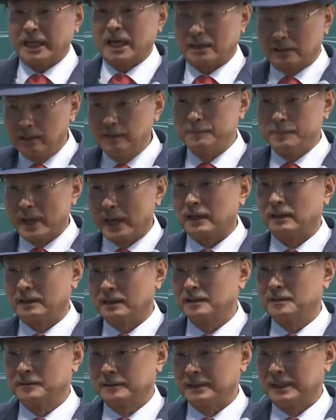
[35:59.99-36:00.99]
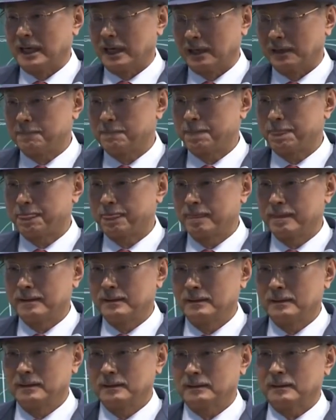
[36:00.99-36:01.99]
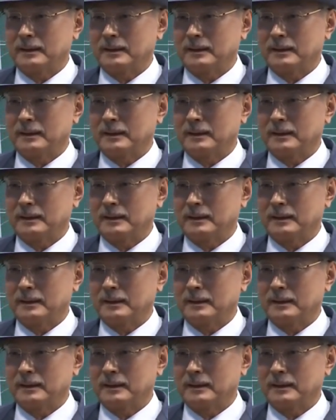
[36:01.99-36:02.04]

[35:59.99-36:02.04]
that such a big boat can be up there.